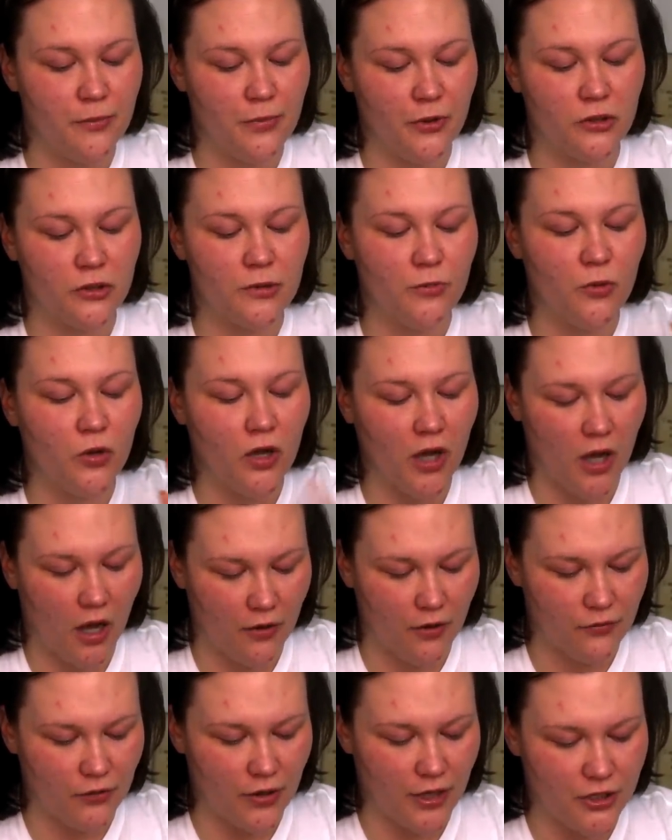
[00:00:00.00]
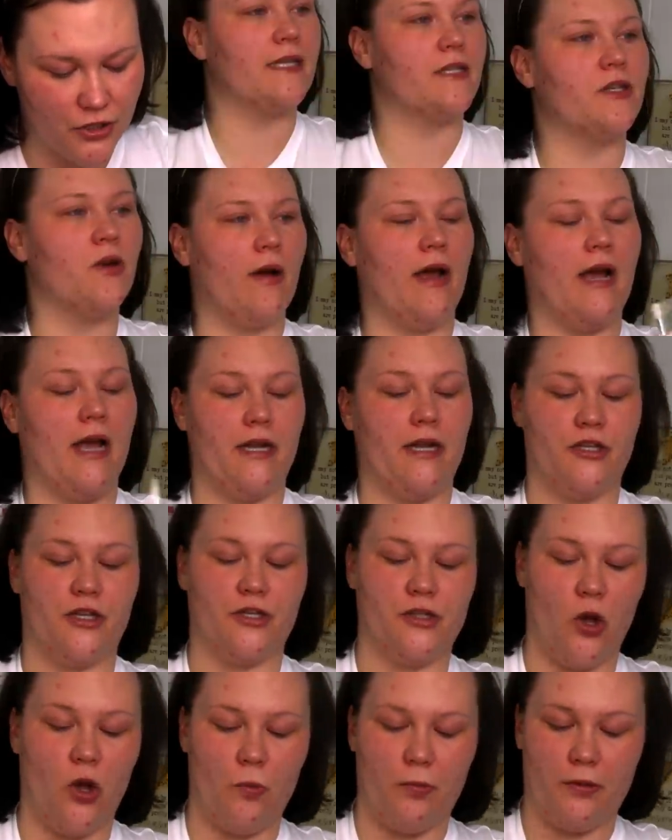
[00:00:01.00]
buildable coverage. Let's go ahead and
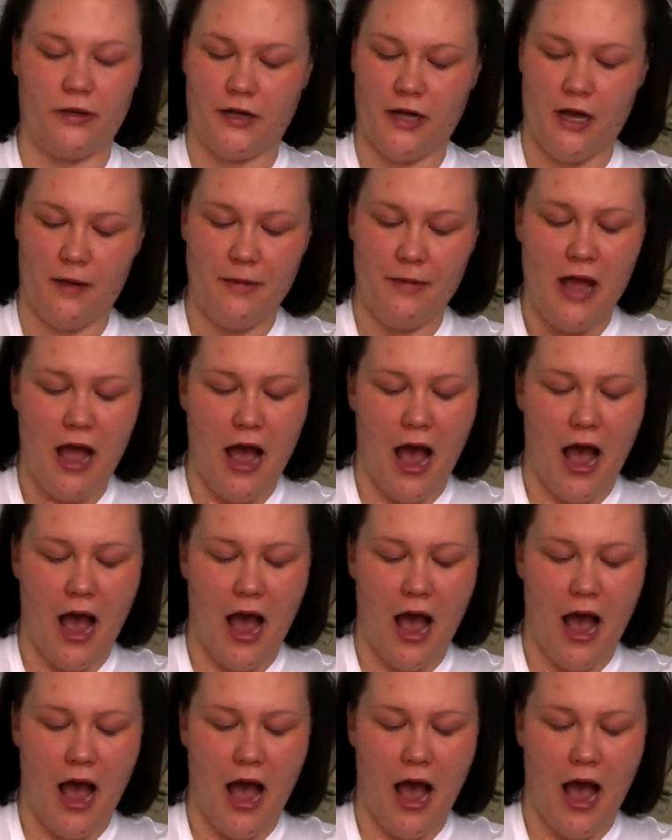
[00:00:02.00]
just open it up.